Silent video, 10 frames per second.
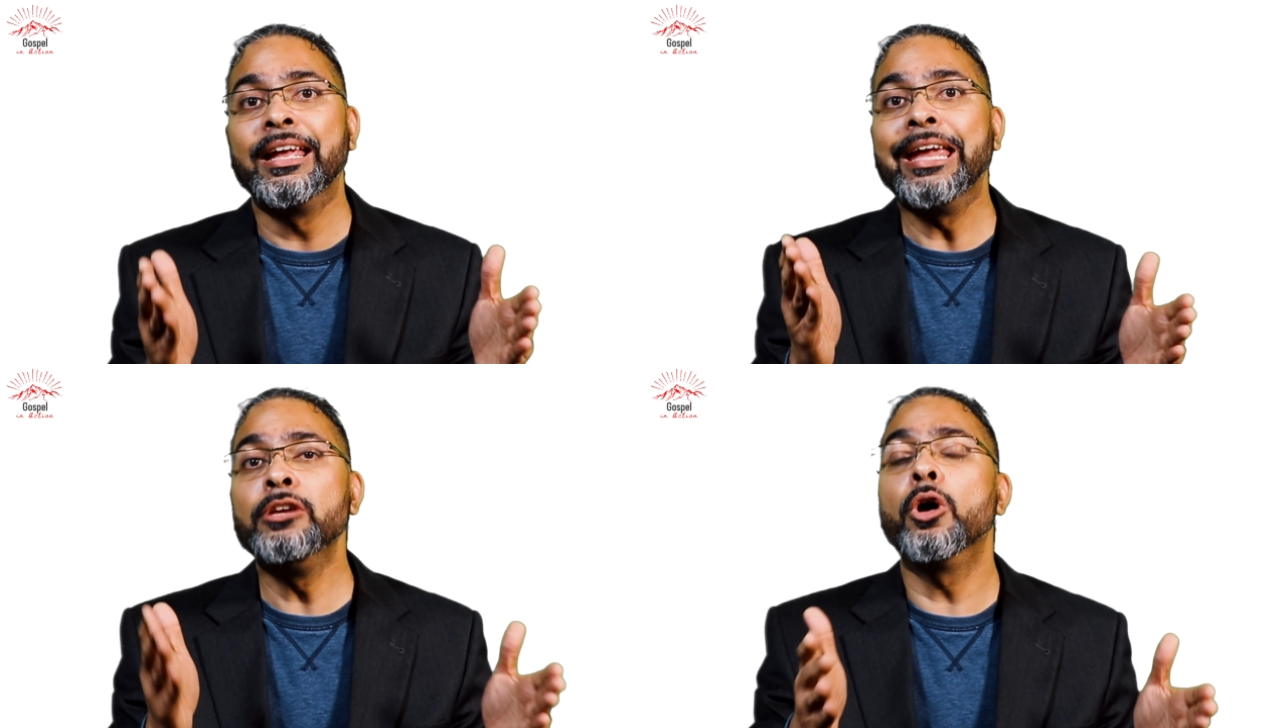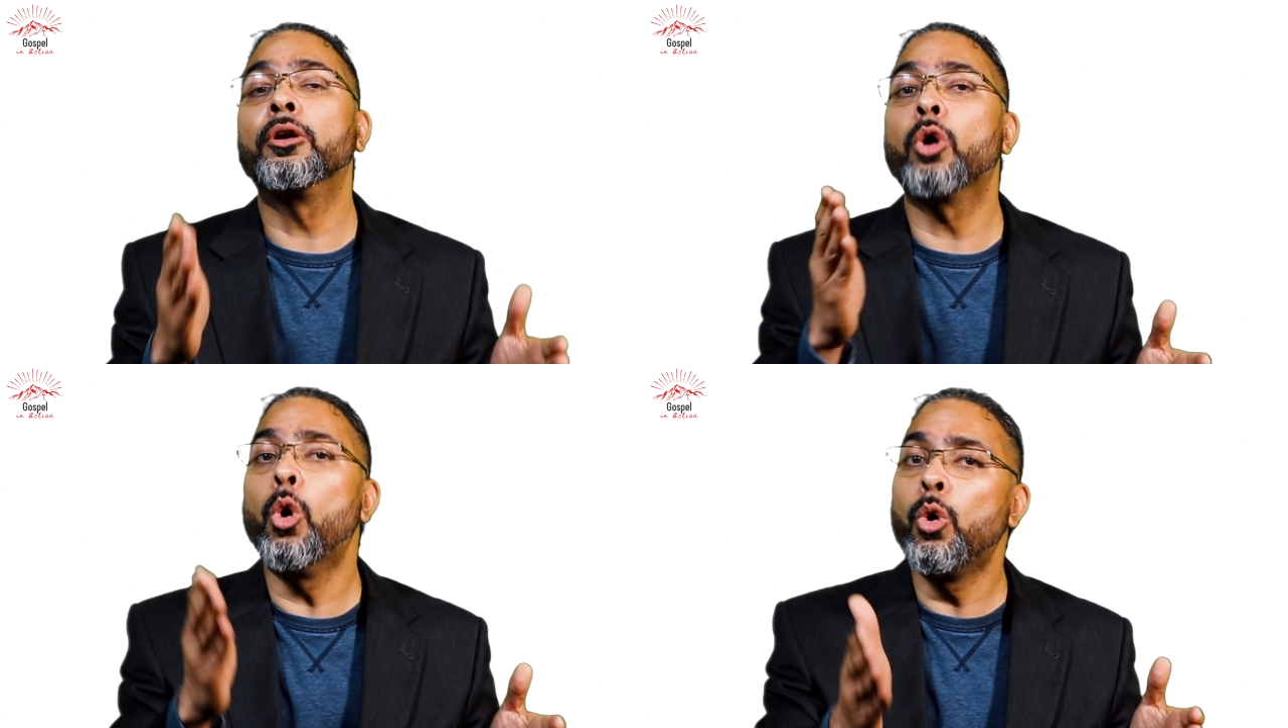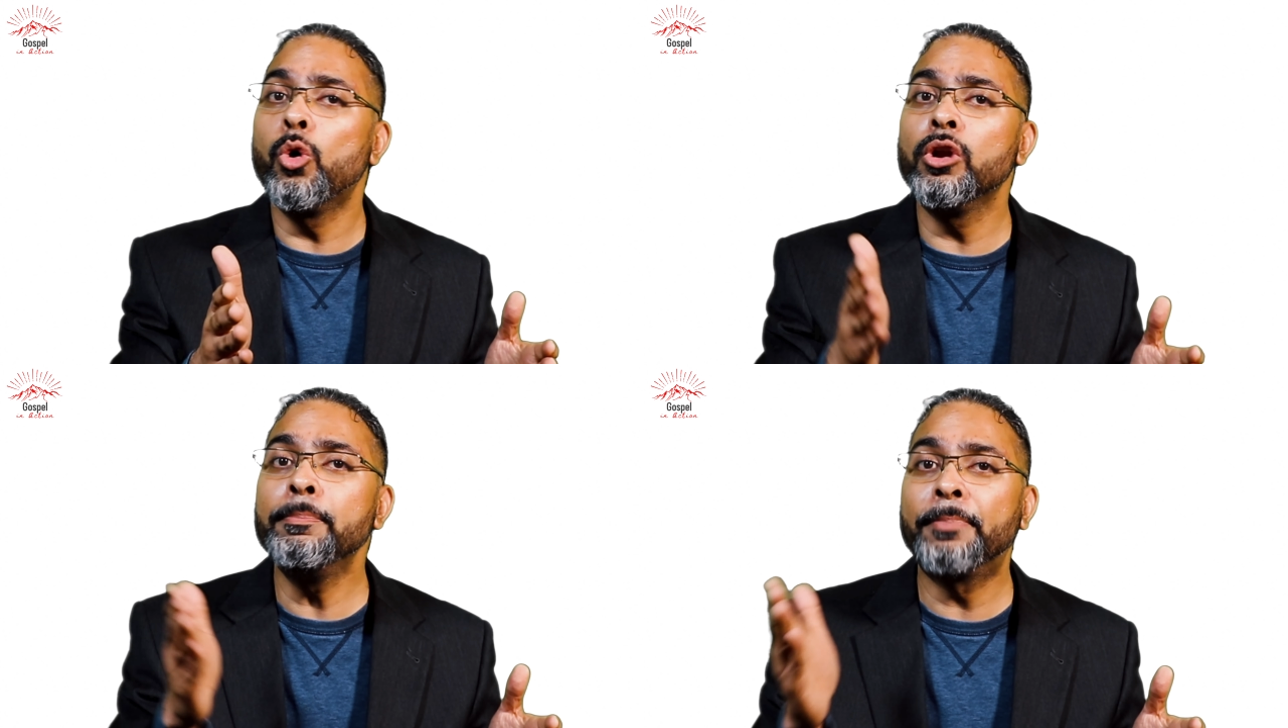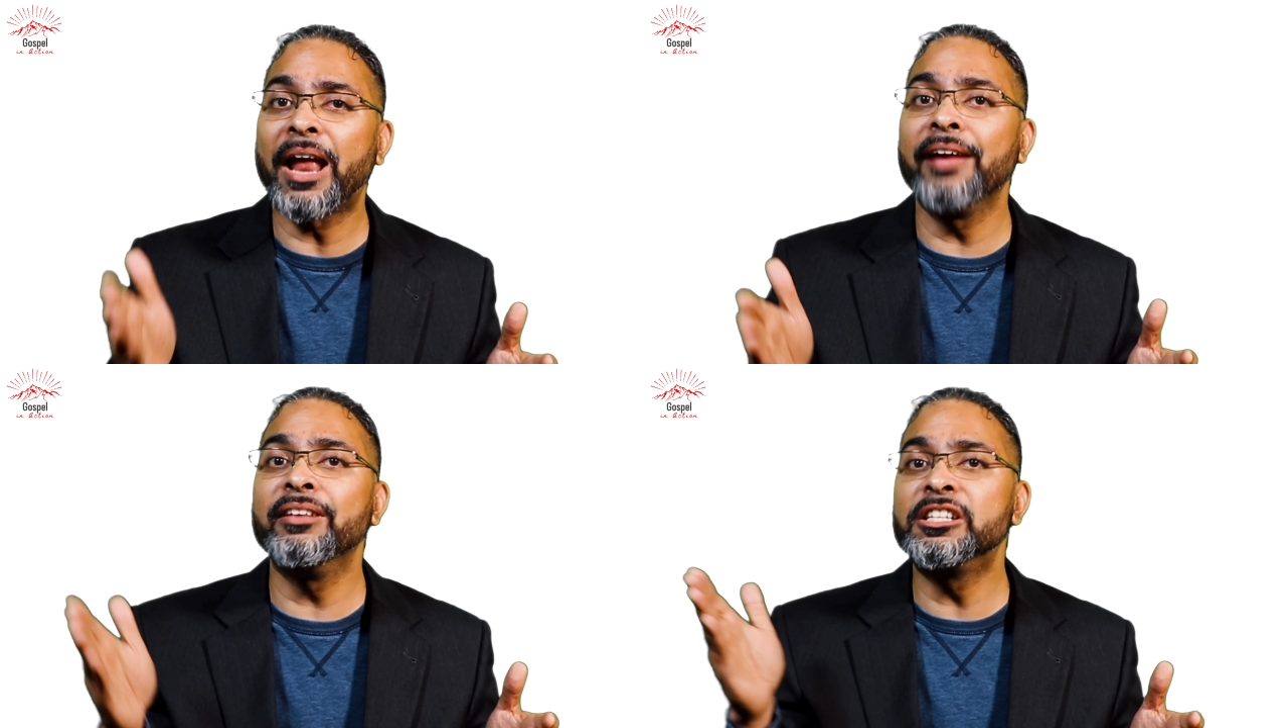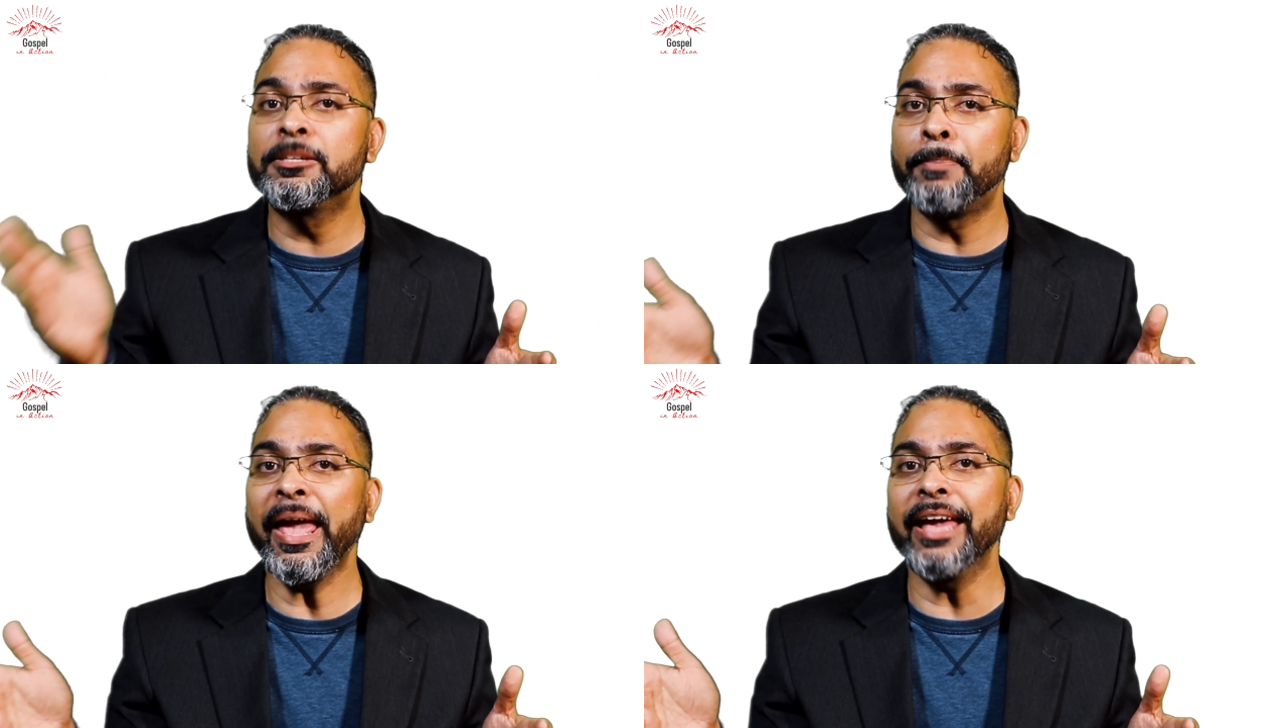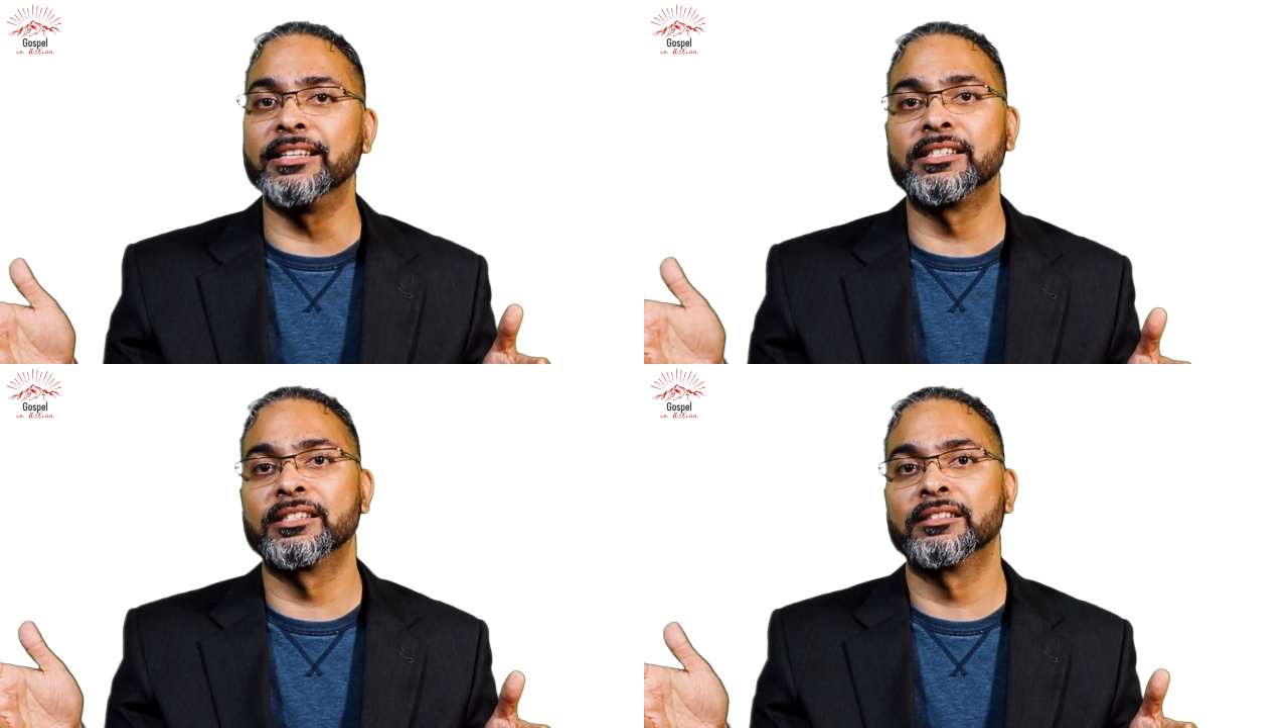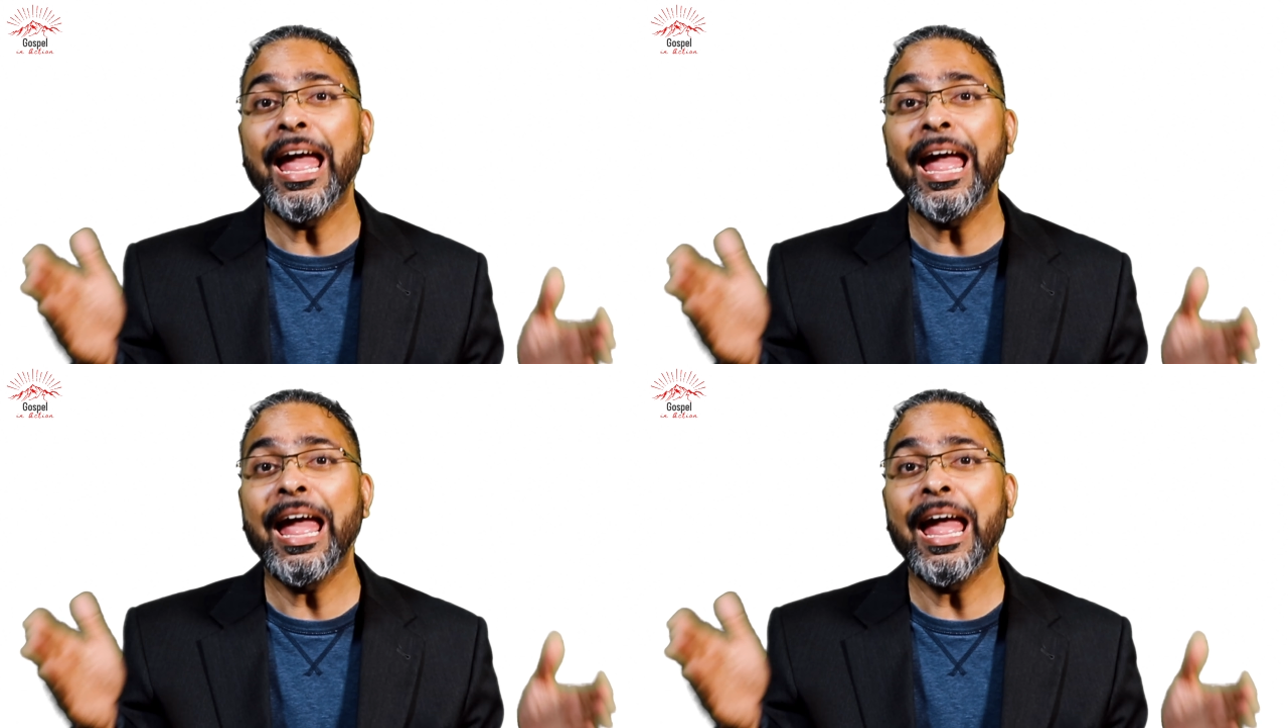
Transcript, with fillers: in your own private space.